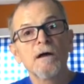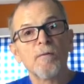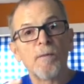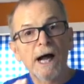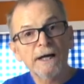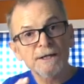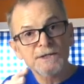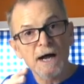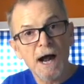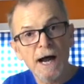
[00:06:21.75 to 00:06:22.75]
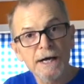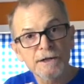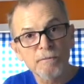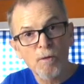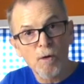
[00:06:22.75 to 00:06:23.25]
Mine is high in
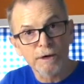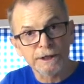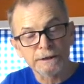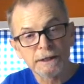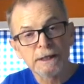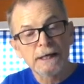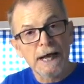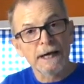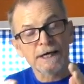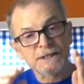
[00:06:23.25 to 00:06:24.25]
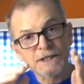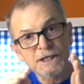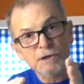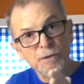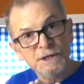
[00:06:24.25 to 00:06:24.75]
the morning and it
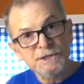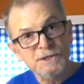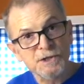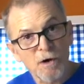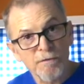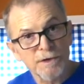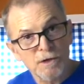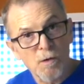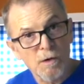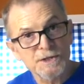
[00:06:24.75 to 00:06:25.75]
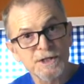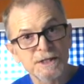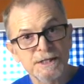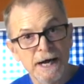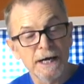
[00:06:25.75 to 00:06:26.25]
decreases over the course of
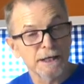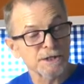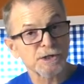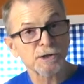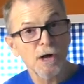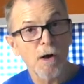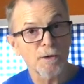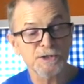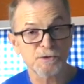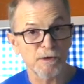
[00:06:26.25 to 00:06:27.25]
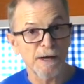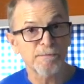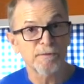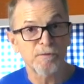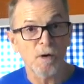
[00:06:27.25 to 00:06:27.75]
the day and is lowest right
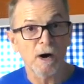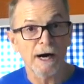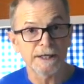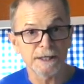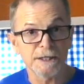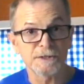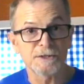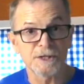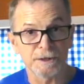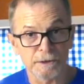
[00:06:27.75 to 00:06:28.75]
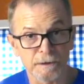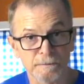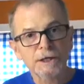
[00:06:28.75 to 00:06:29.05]
before I eat dinner.